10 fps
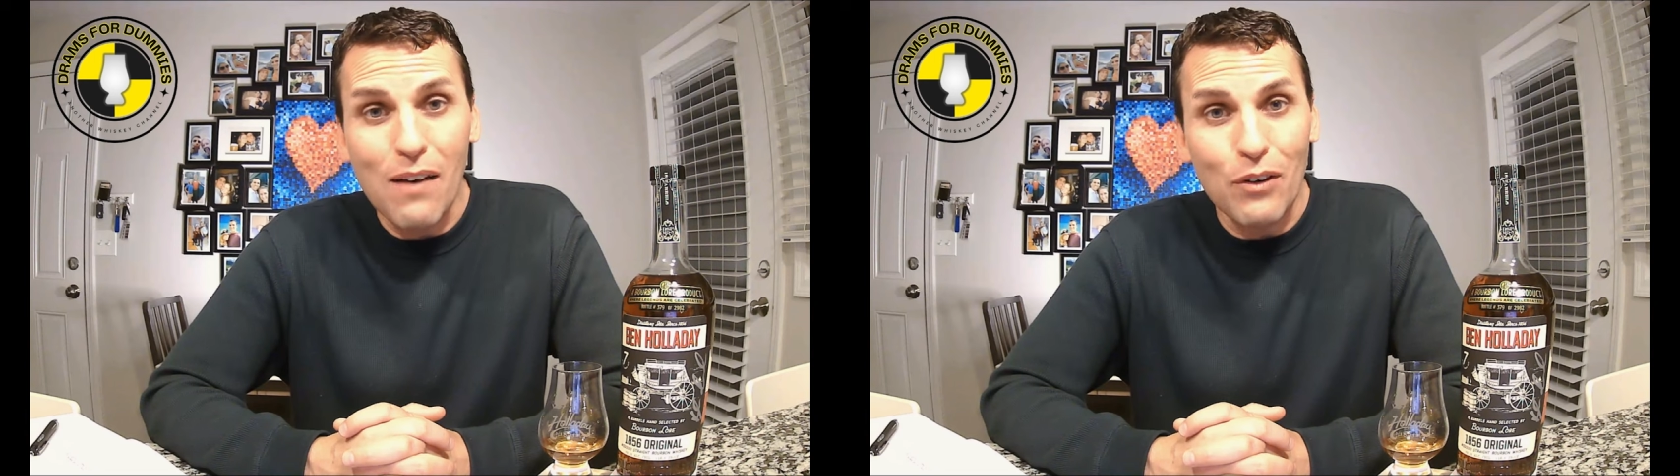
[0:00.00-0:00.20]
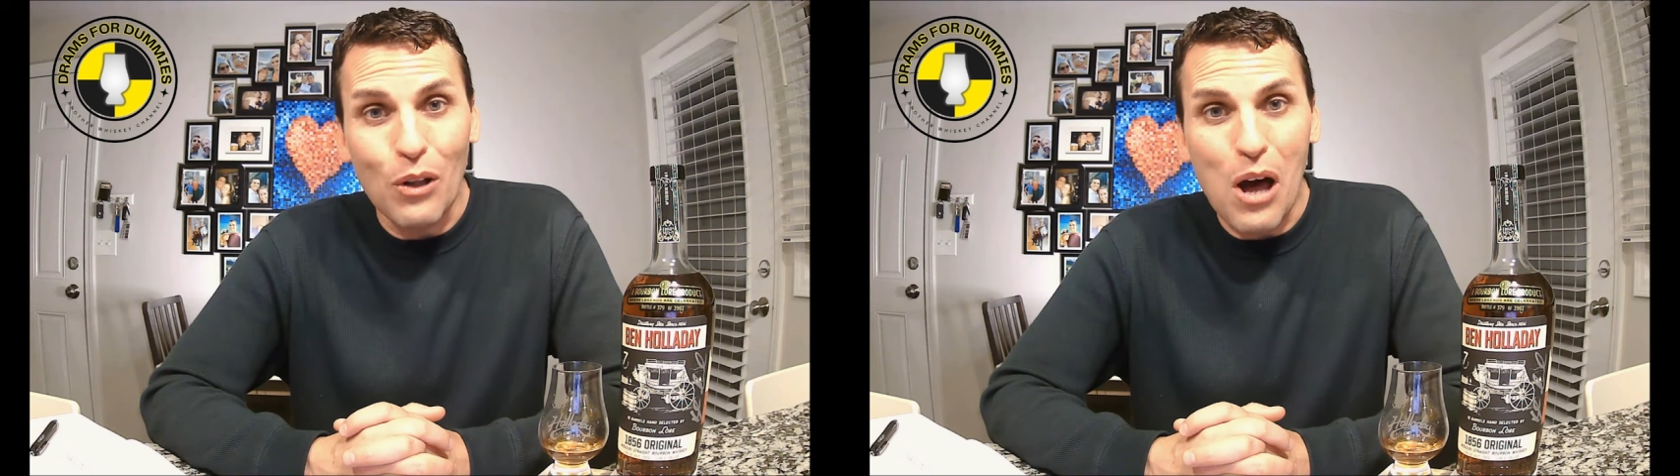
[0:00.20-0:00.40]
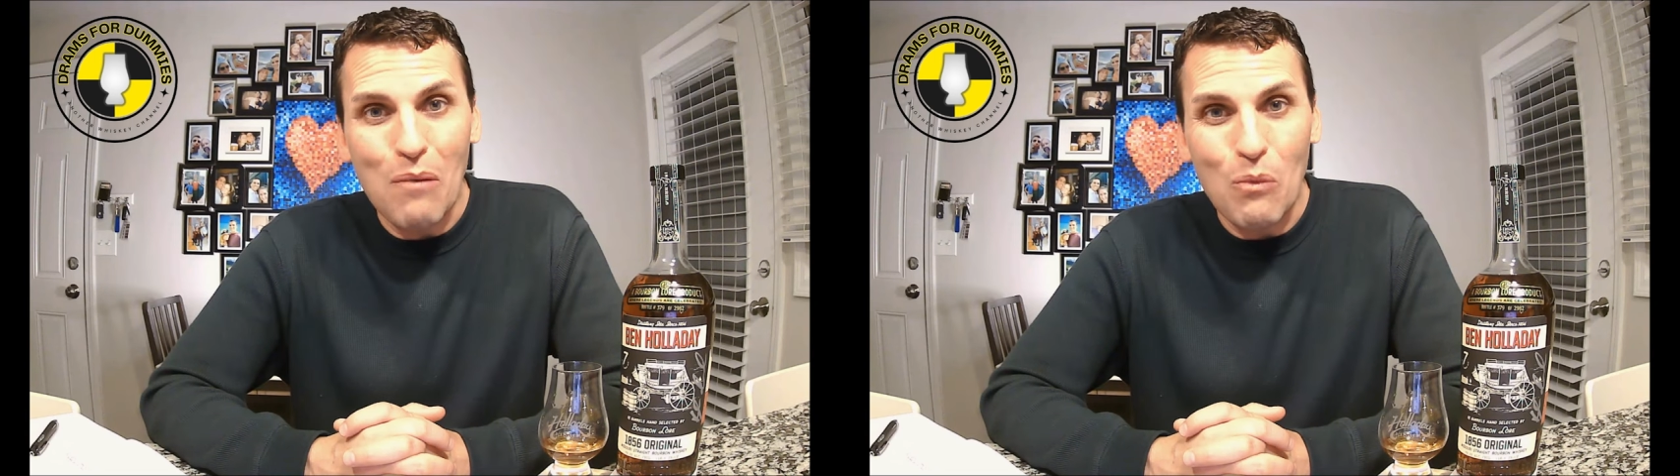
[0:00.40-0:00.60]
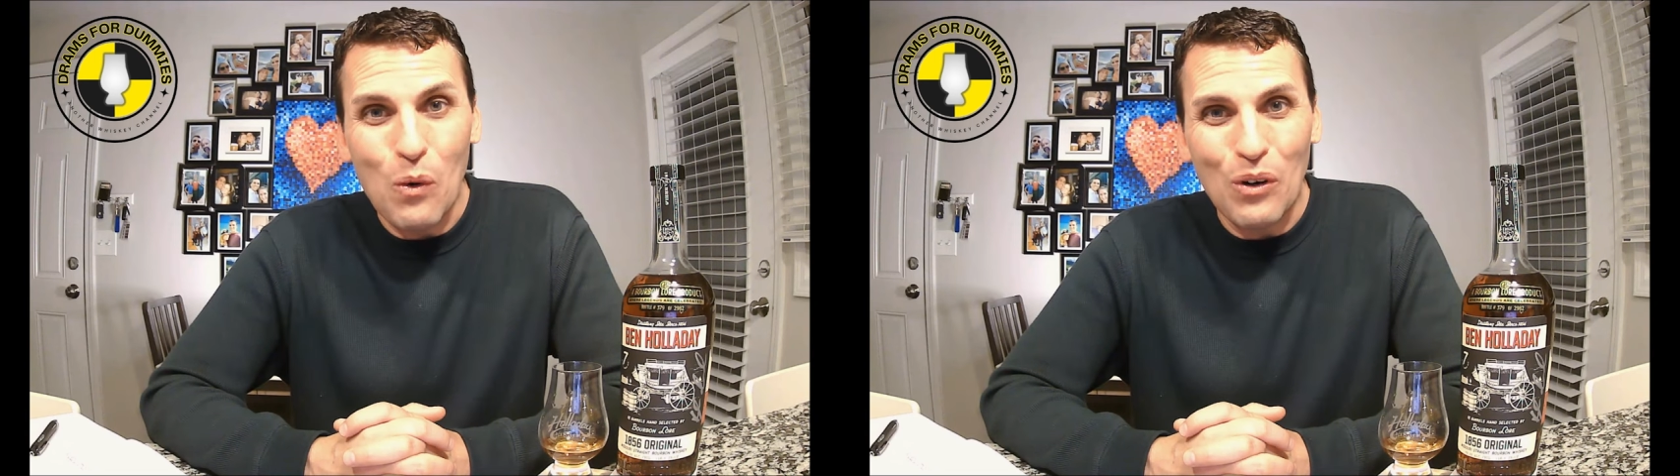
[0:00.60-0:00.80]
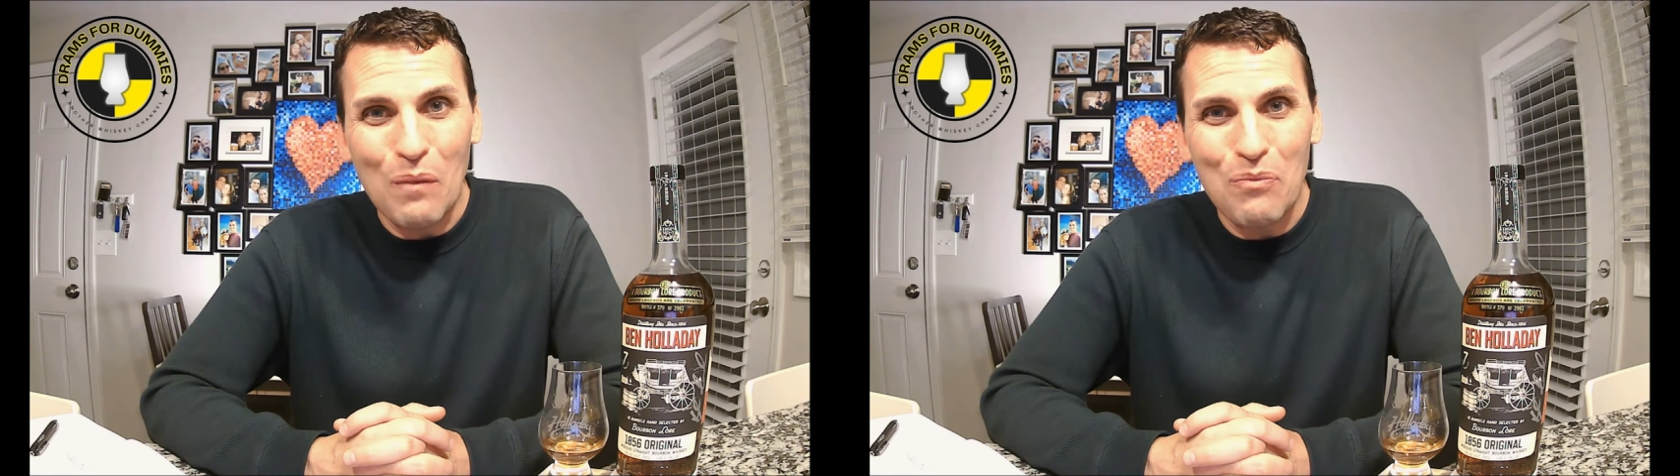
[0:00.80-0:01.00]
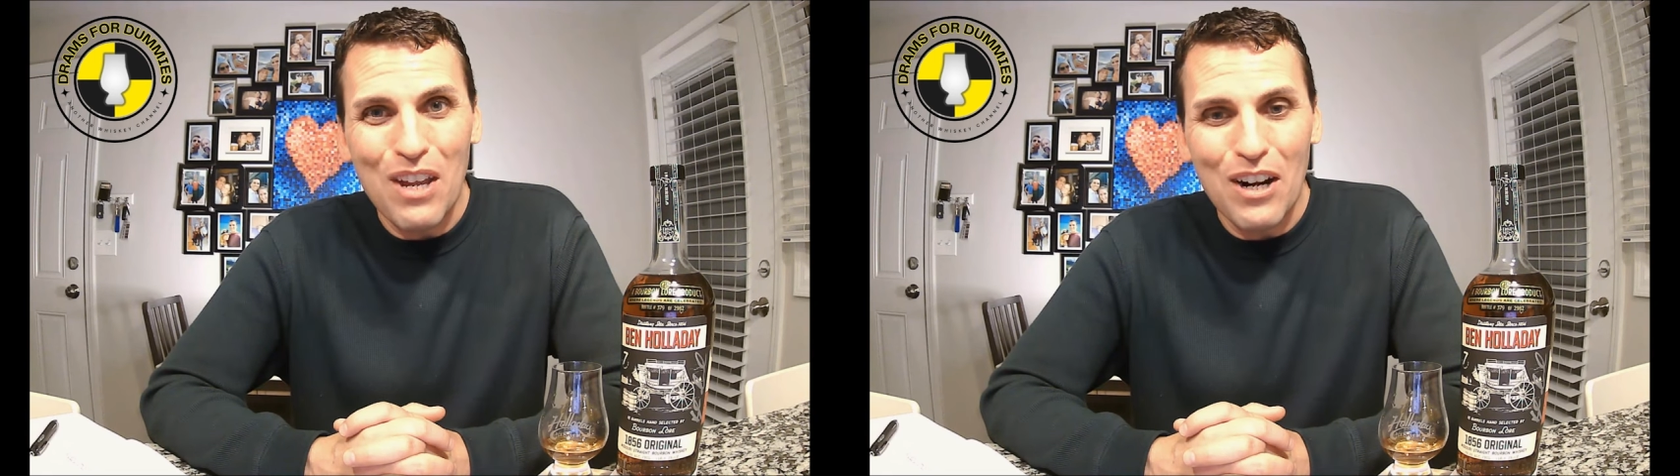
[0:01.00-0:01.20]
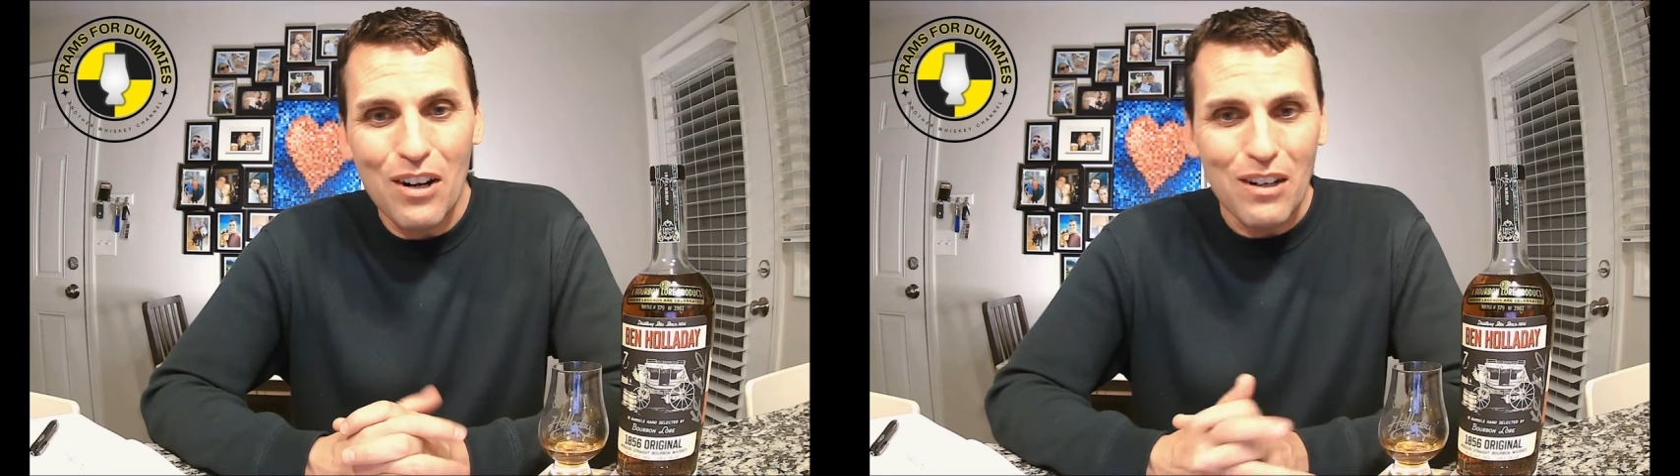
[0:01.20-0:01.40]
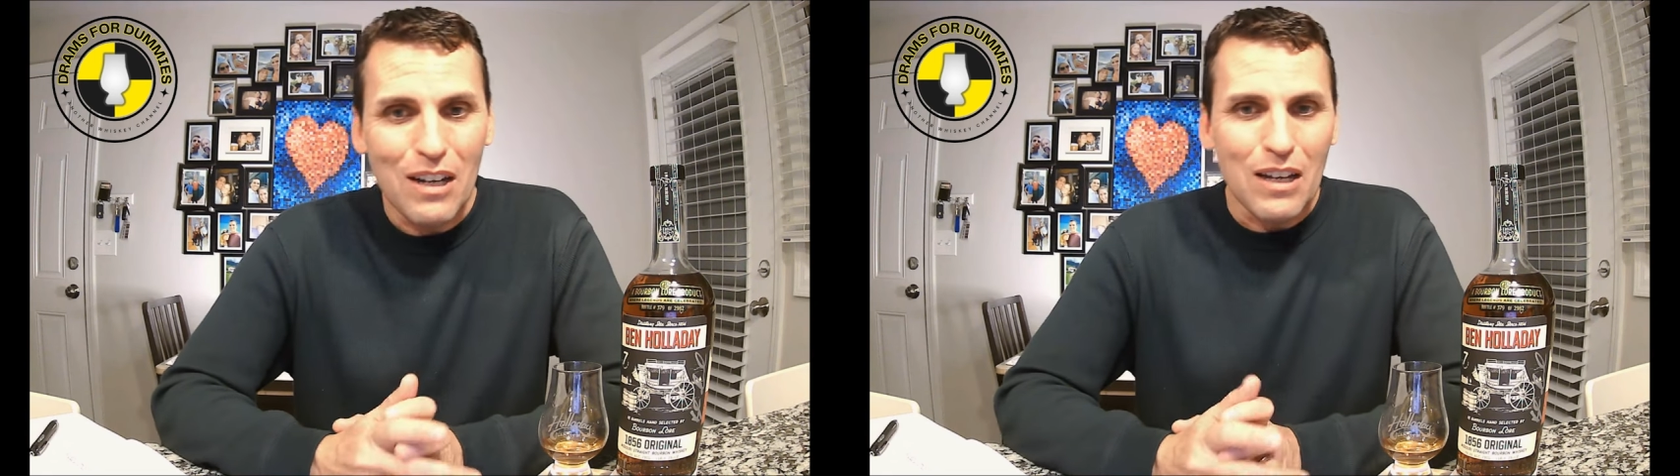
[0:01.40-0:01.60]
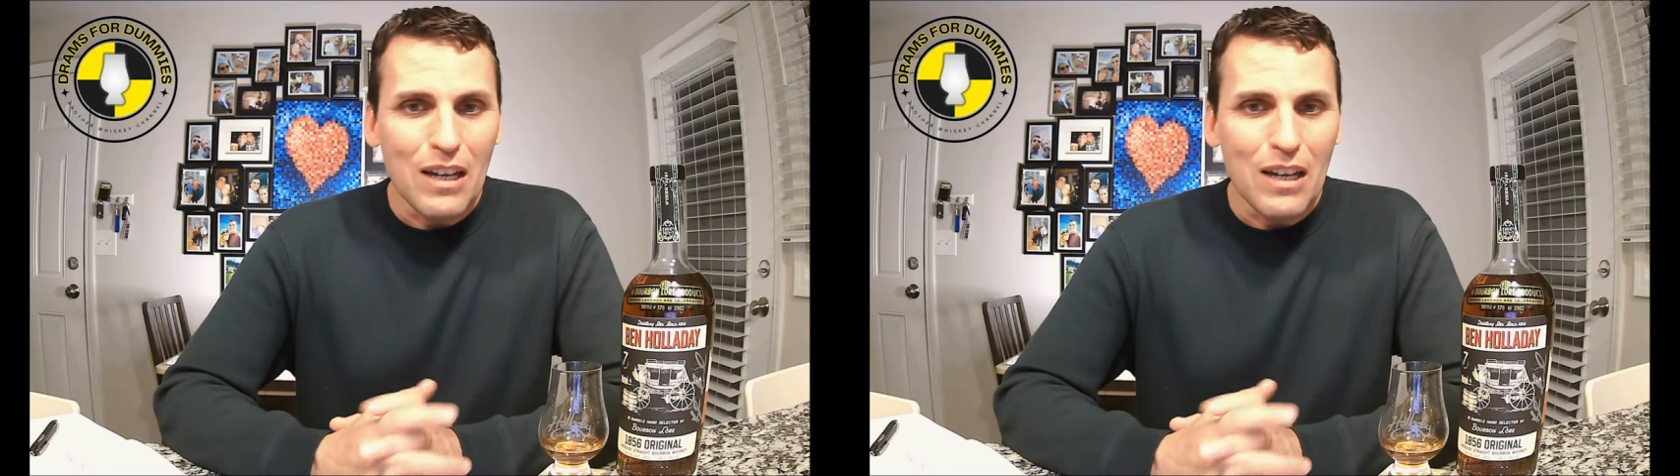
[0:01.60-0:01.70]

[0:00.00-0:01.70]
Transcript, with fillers: having a lot more up there.